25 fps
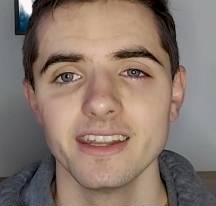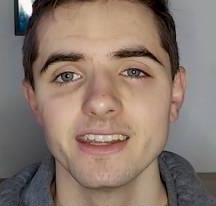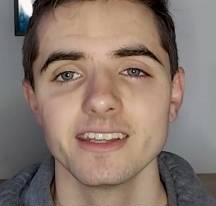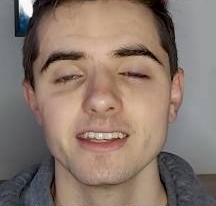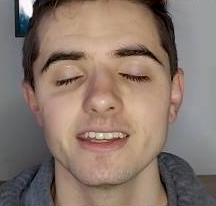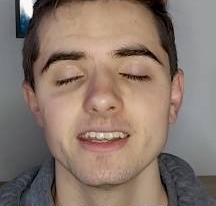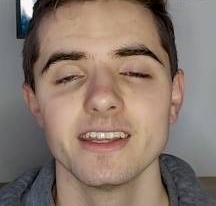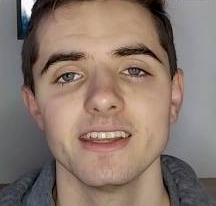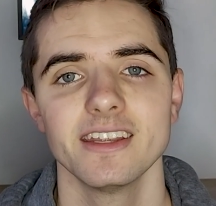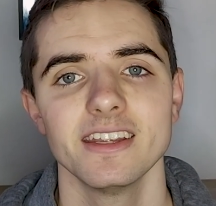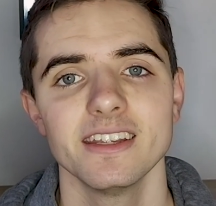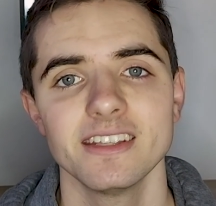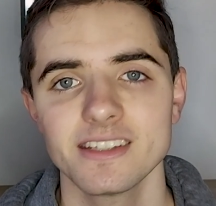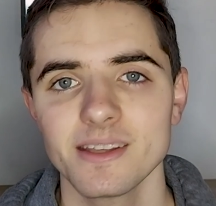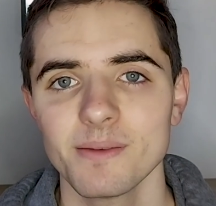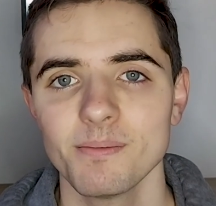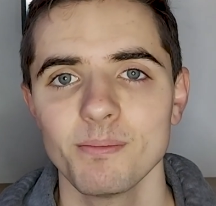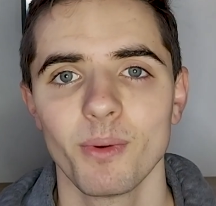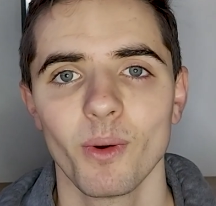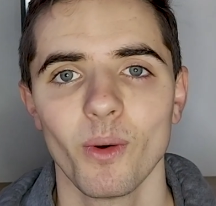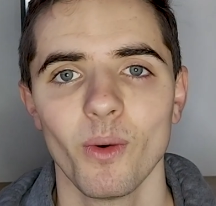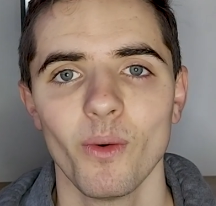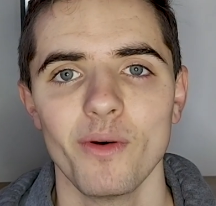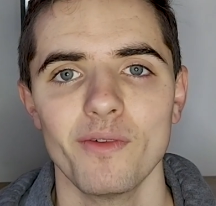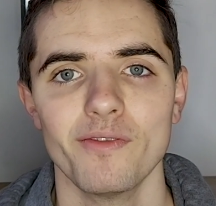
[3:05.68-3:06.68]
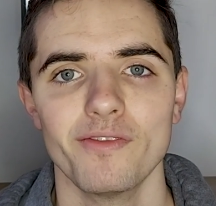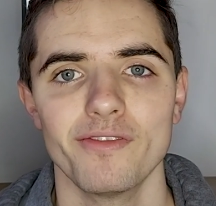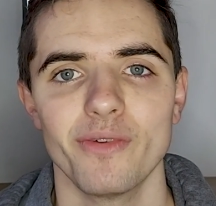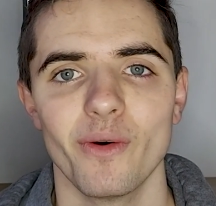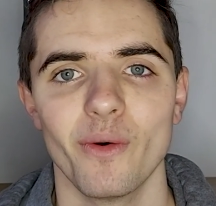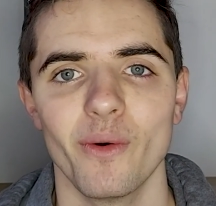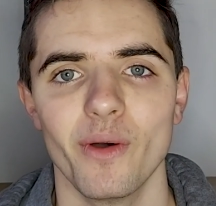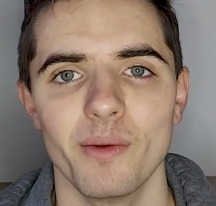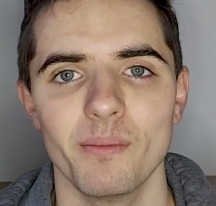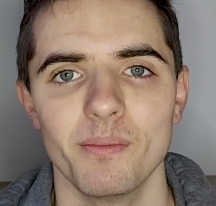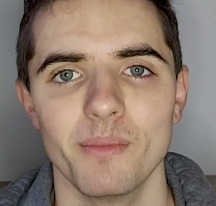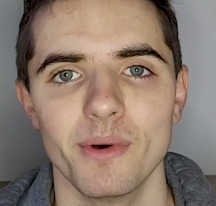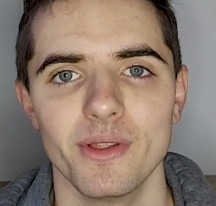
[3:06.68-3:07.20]
it is important
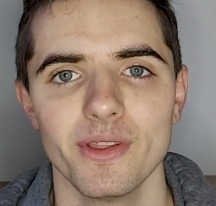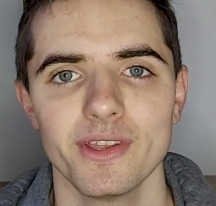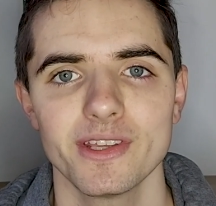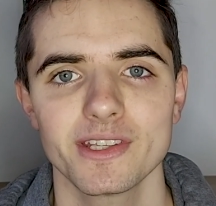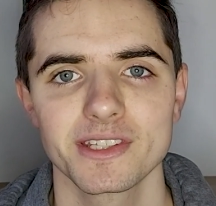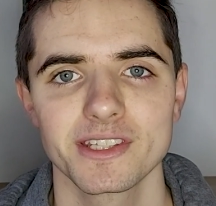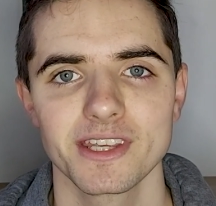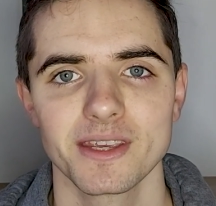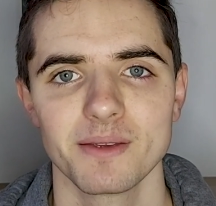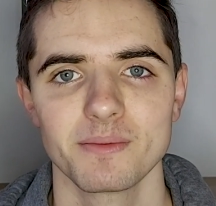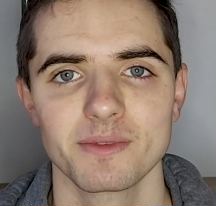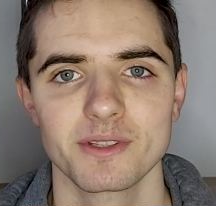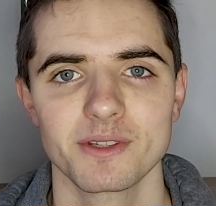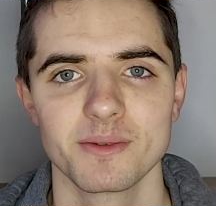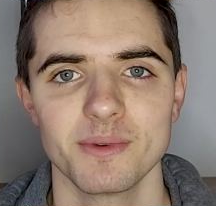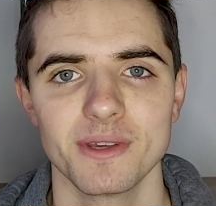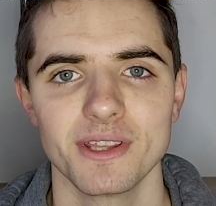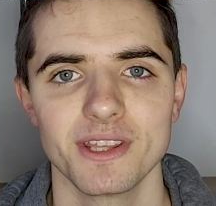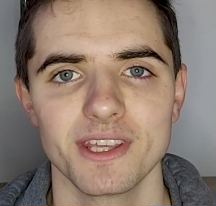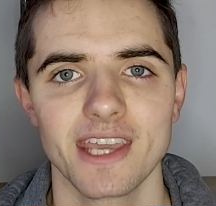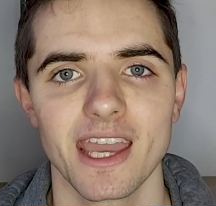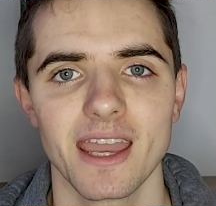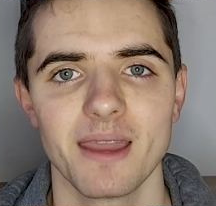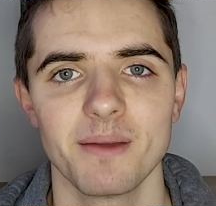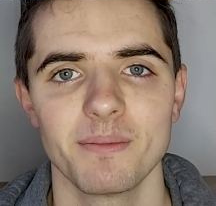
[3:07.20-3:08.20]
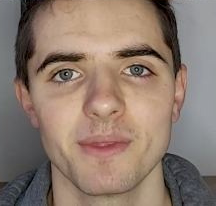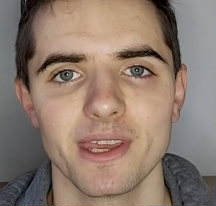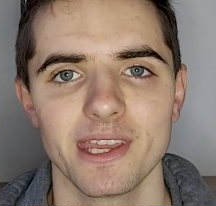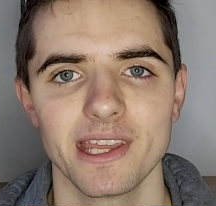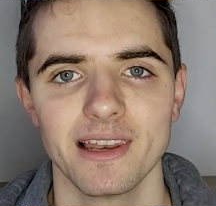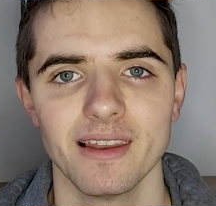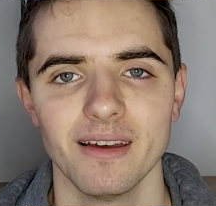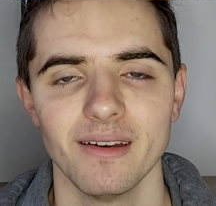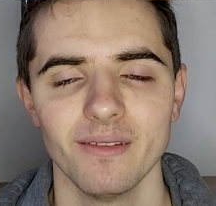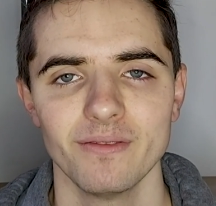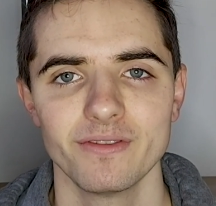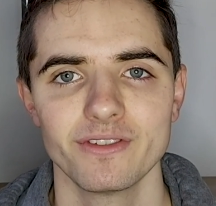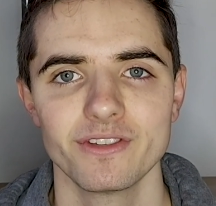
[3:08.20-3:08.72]
for him, but this seems to be the game that he
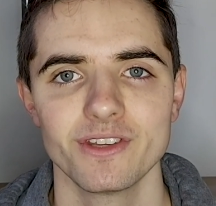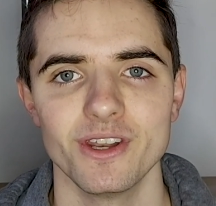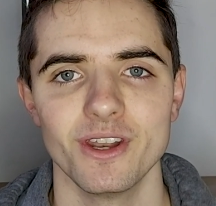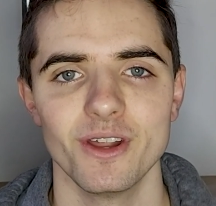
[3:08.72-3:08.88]
loves.